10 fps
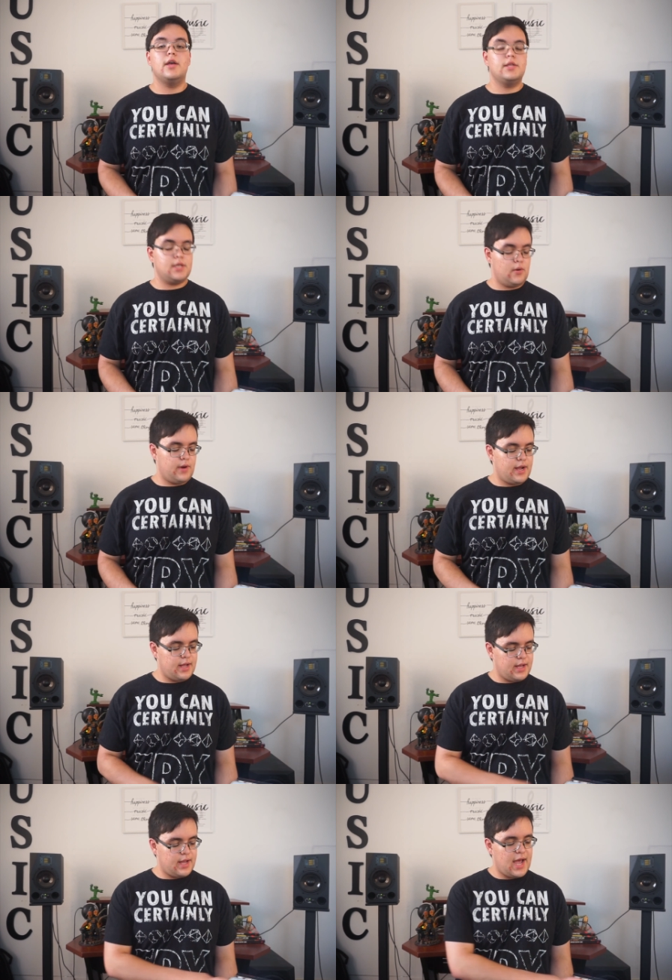So
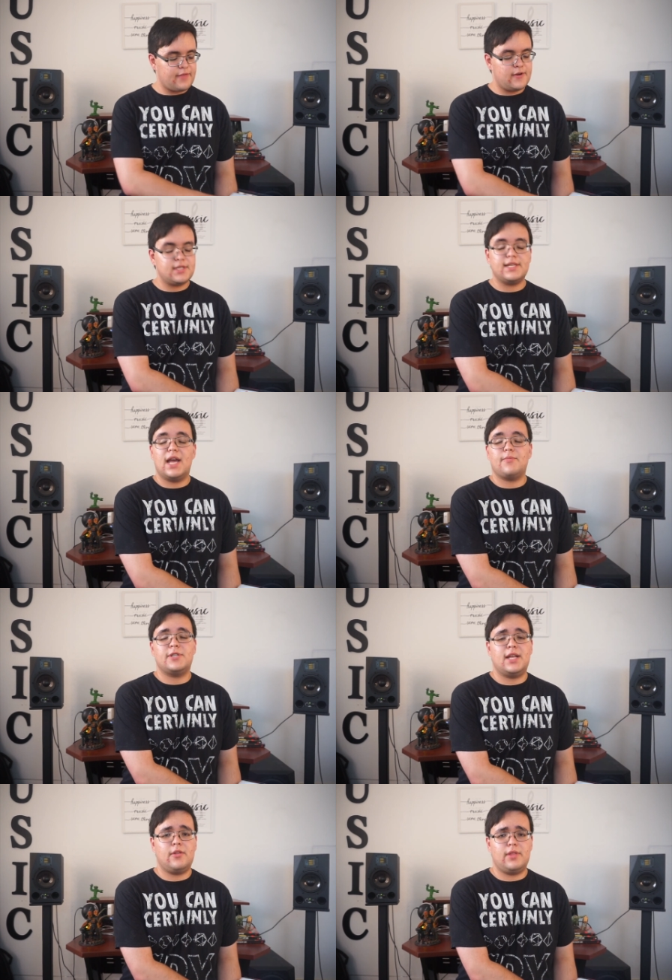Athreos is not a
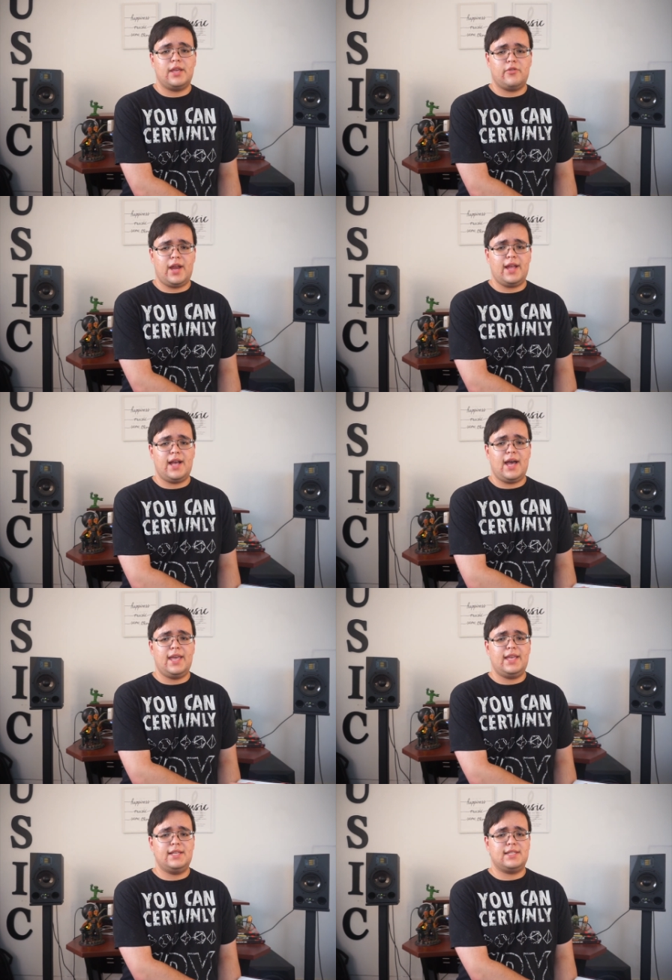particularly great guy.
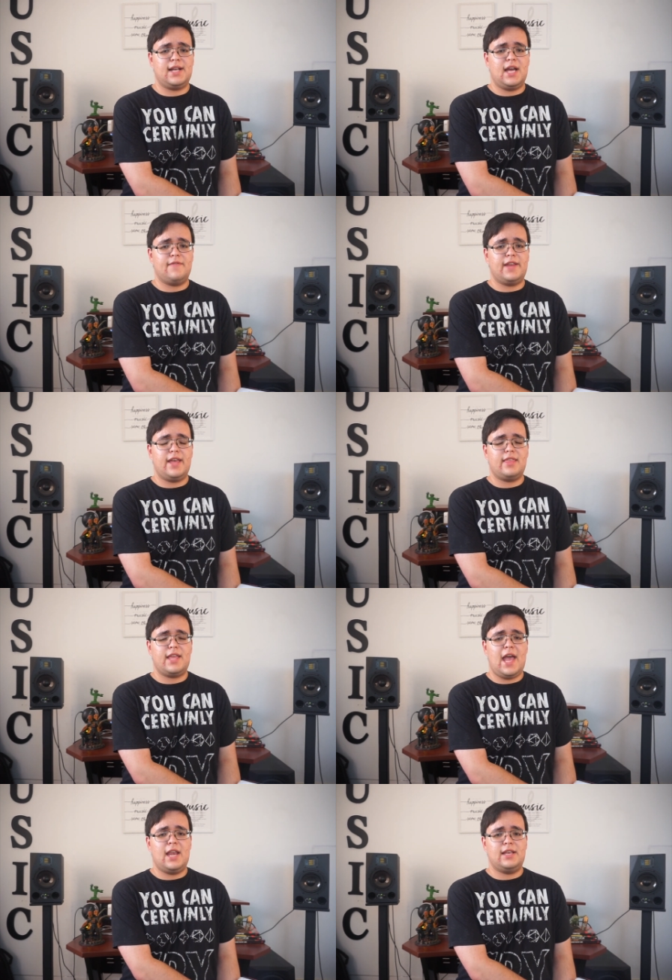He is the god of death,
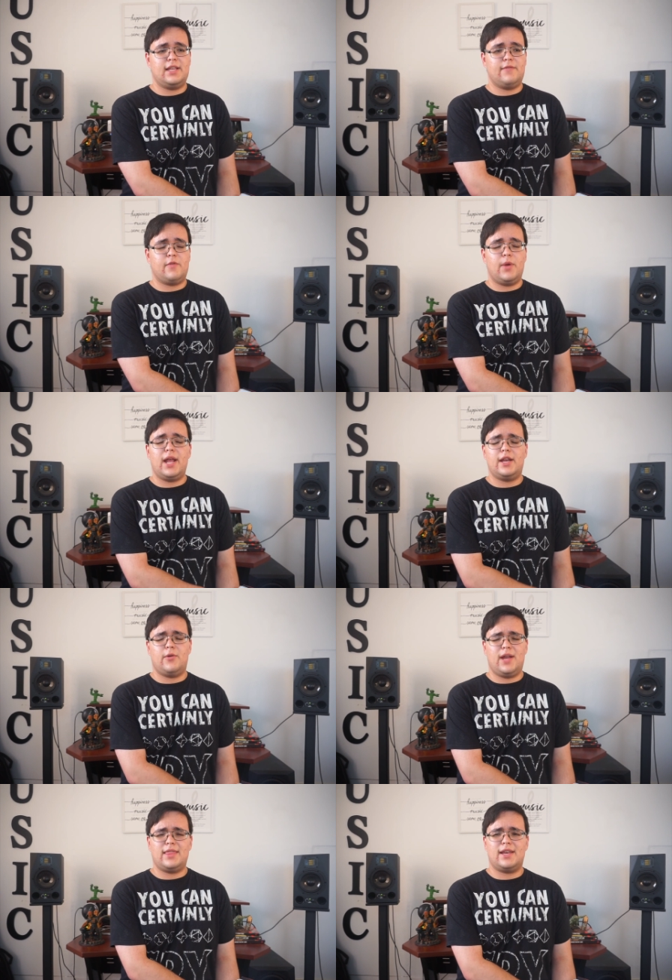and from what I know,
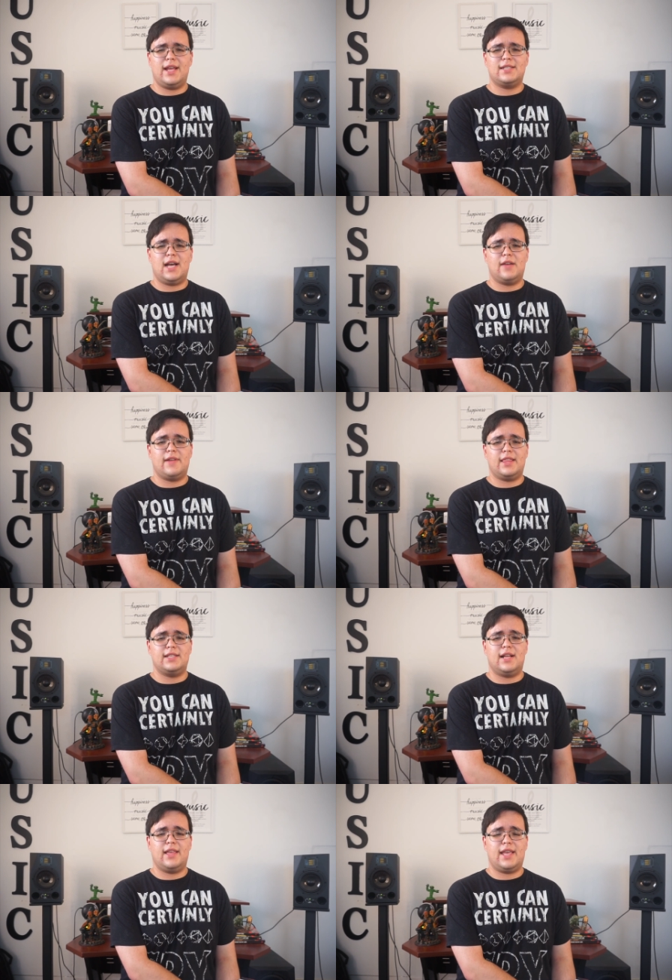not the nice god of death. He's
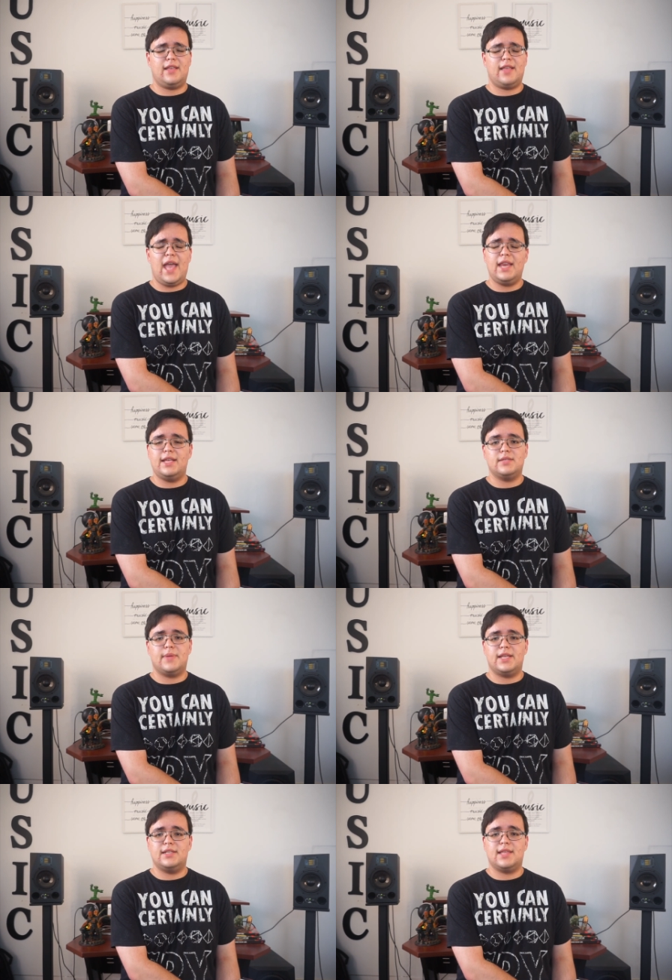not like Hades,
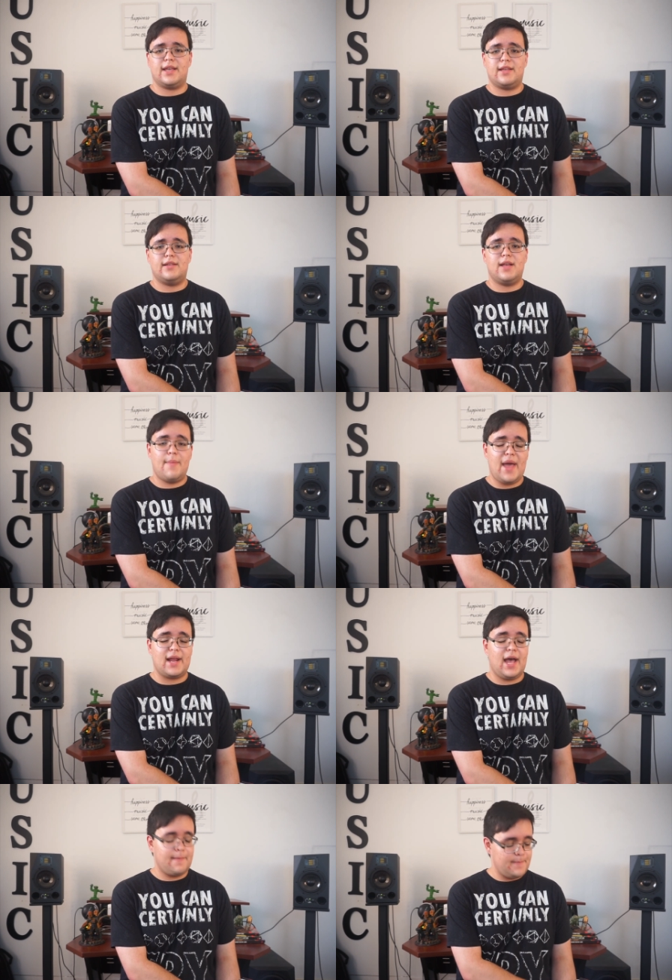but he's like a bad guy.